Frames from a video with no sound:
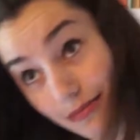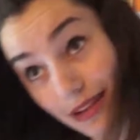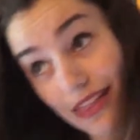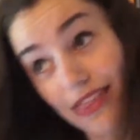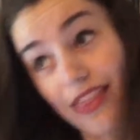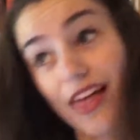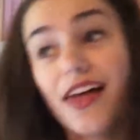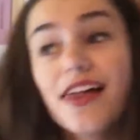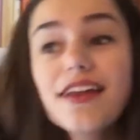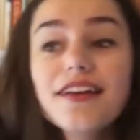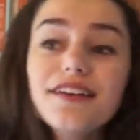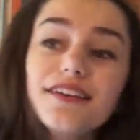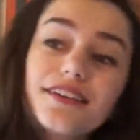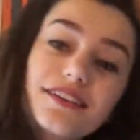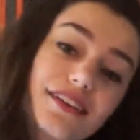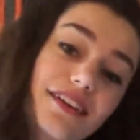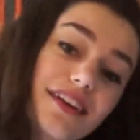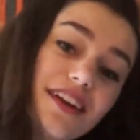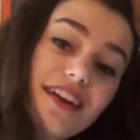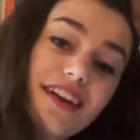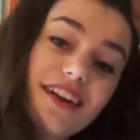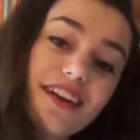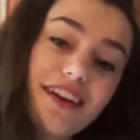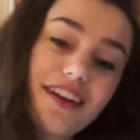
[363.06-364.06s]
And then
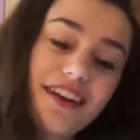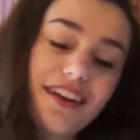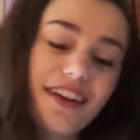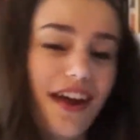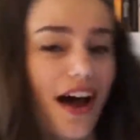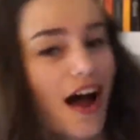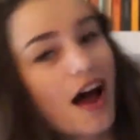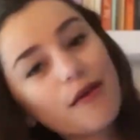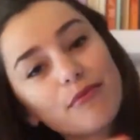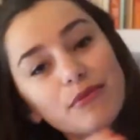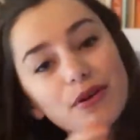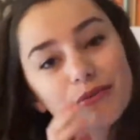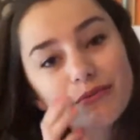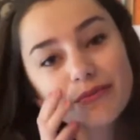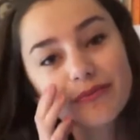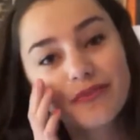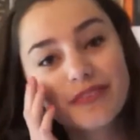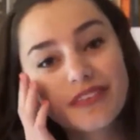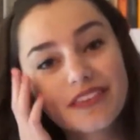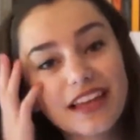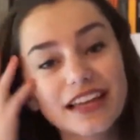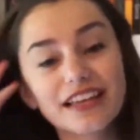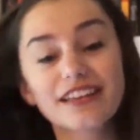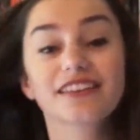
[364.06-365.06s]
I've
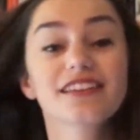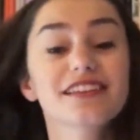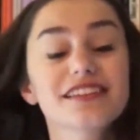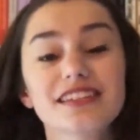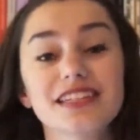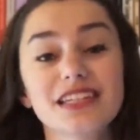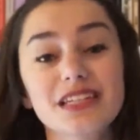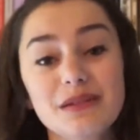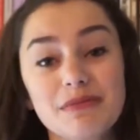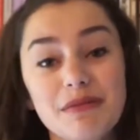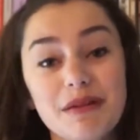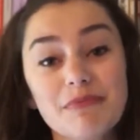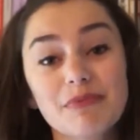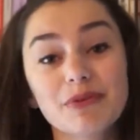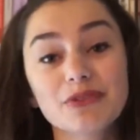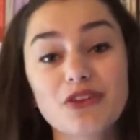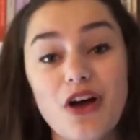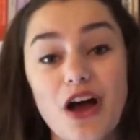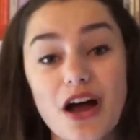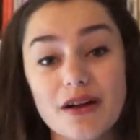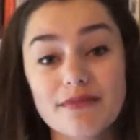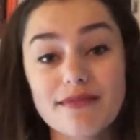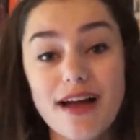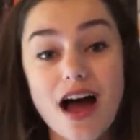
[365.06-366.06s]
been like listening to people
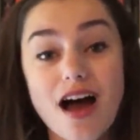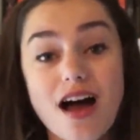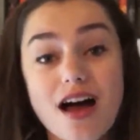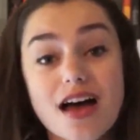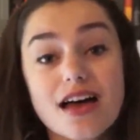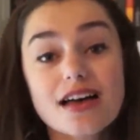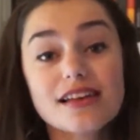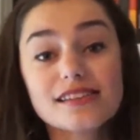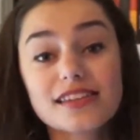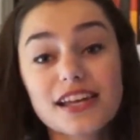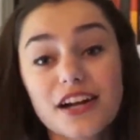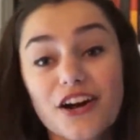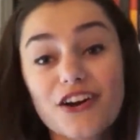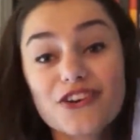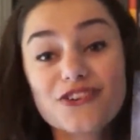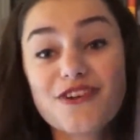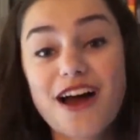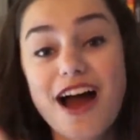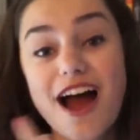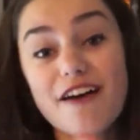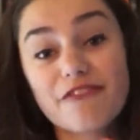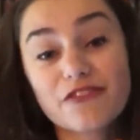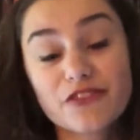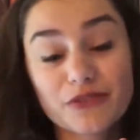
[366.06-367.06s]
talk about, Sarah, you
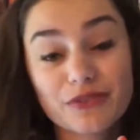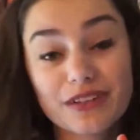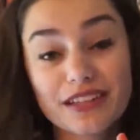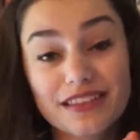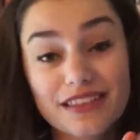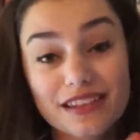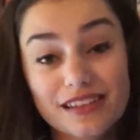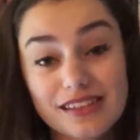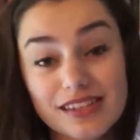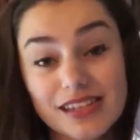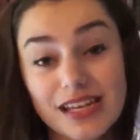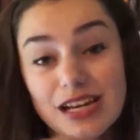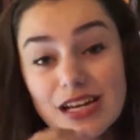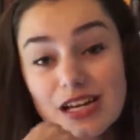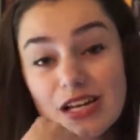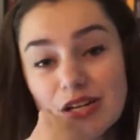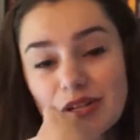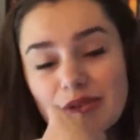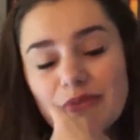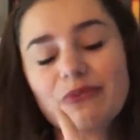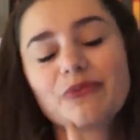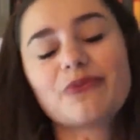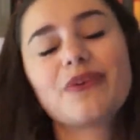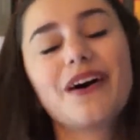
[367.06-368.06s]
have to read this.
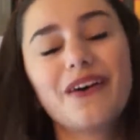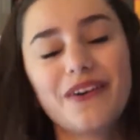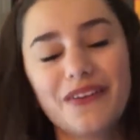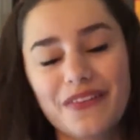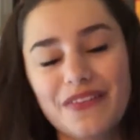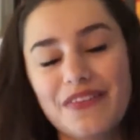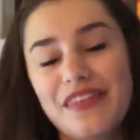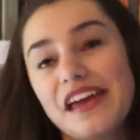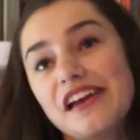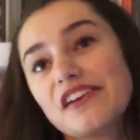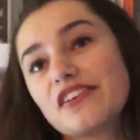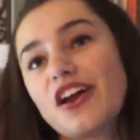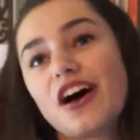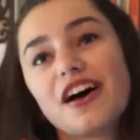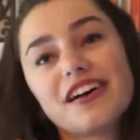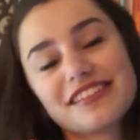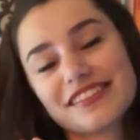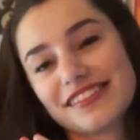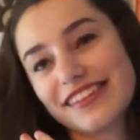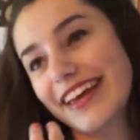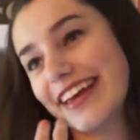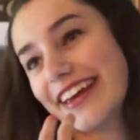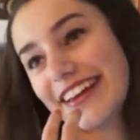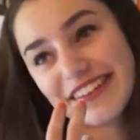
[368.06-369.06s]
Well, they are not
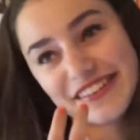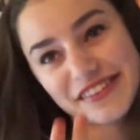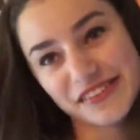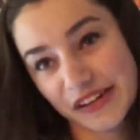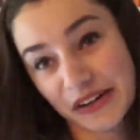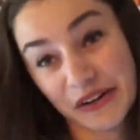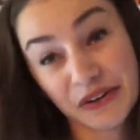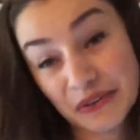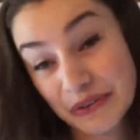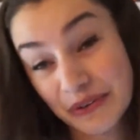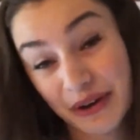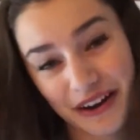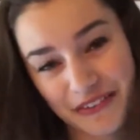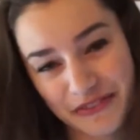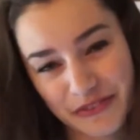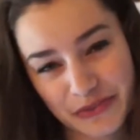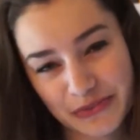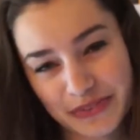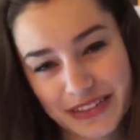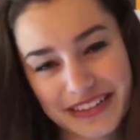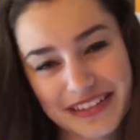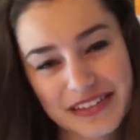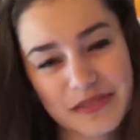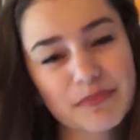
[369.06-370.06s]
saying, Sarah, you have to
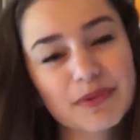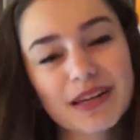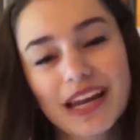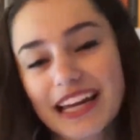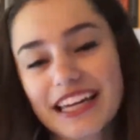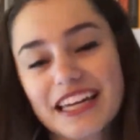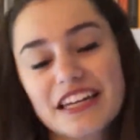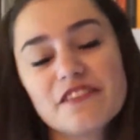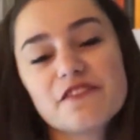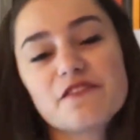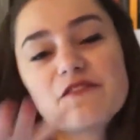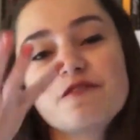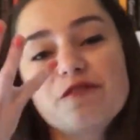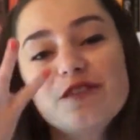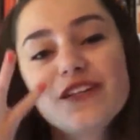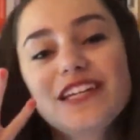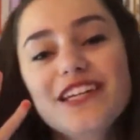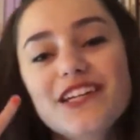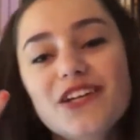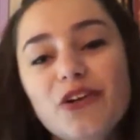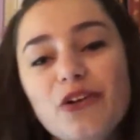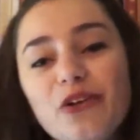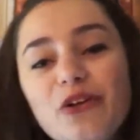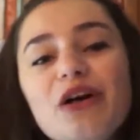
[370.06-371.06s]
read this, but I can
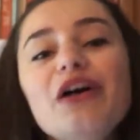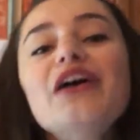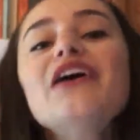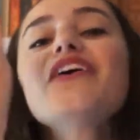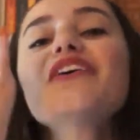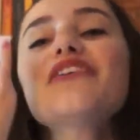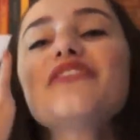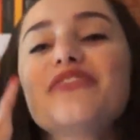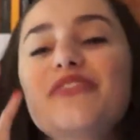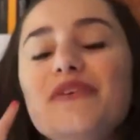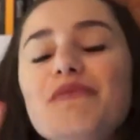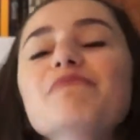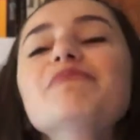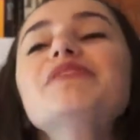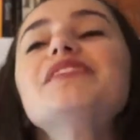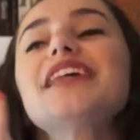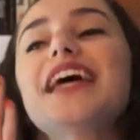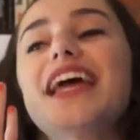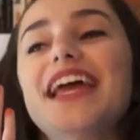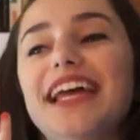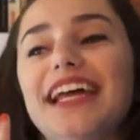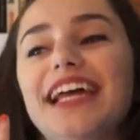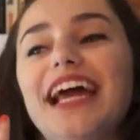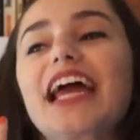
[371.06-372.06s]
feel them
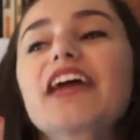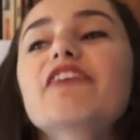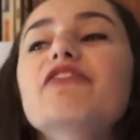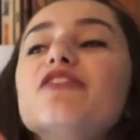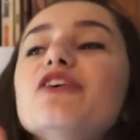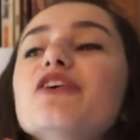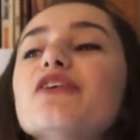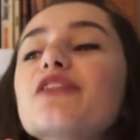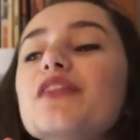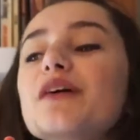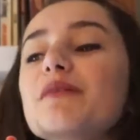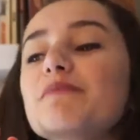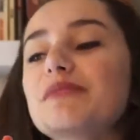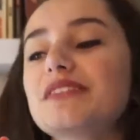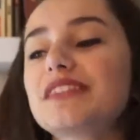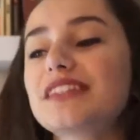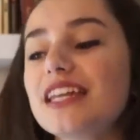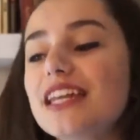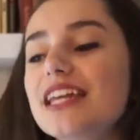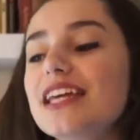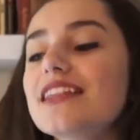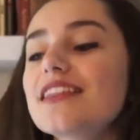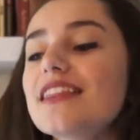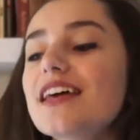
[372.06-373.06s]
saying, I feel them
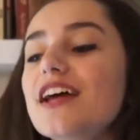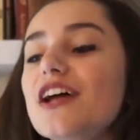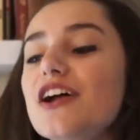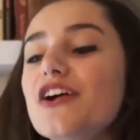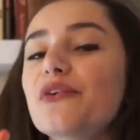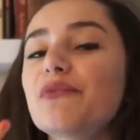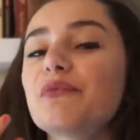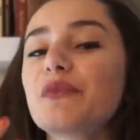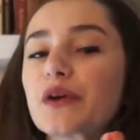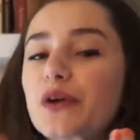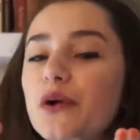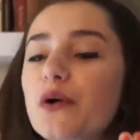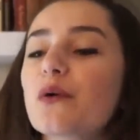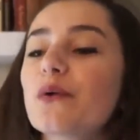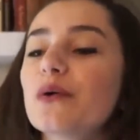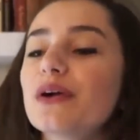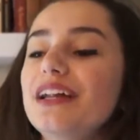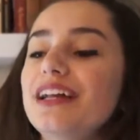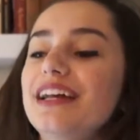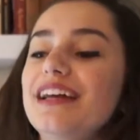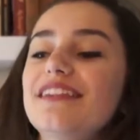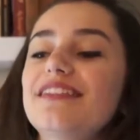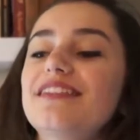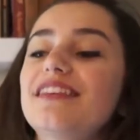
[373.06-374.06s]
sitting there
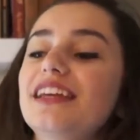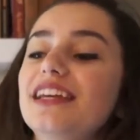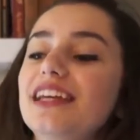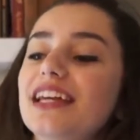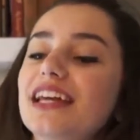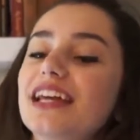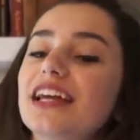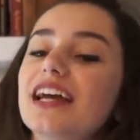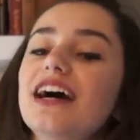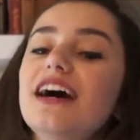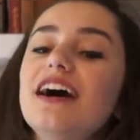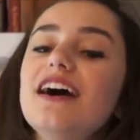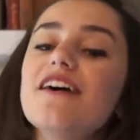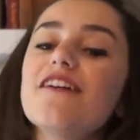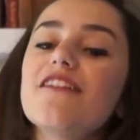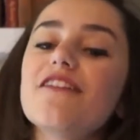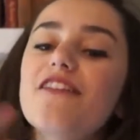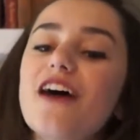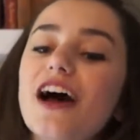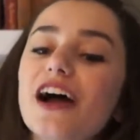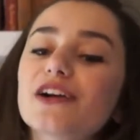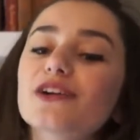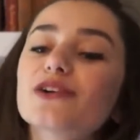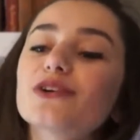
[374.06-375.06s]
recording it thinking,
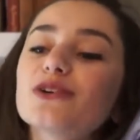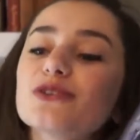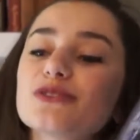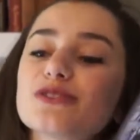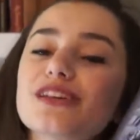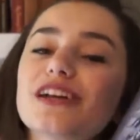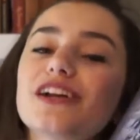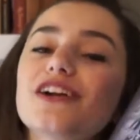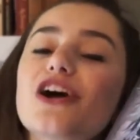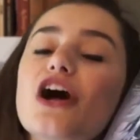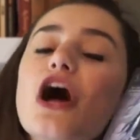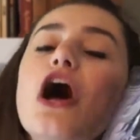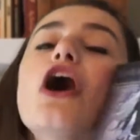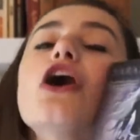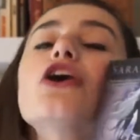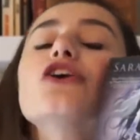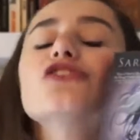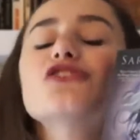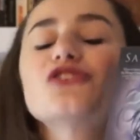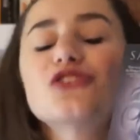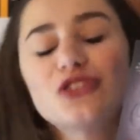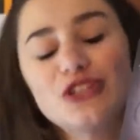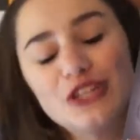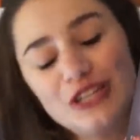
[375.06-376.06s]
that girl Sarah,
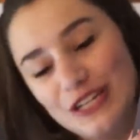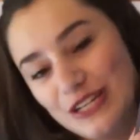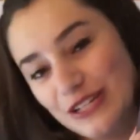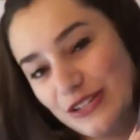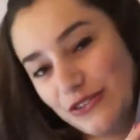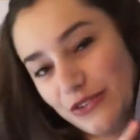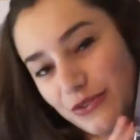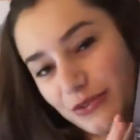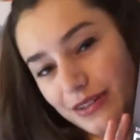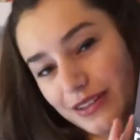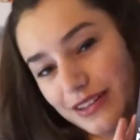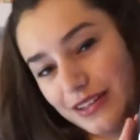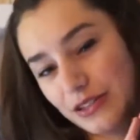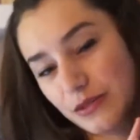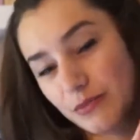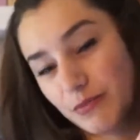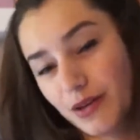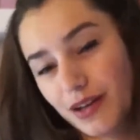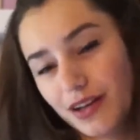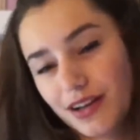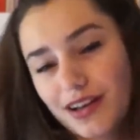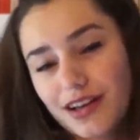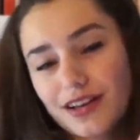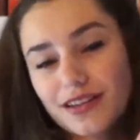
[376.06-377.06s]
she needs to read this
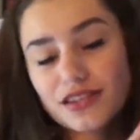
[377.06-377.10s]
book.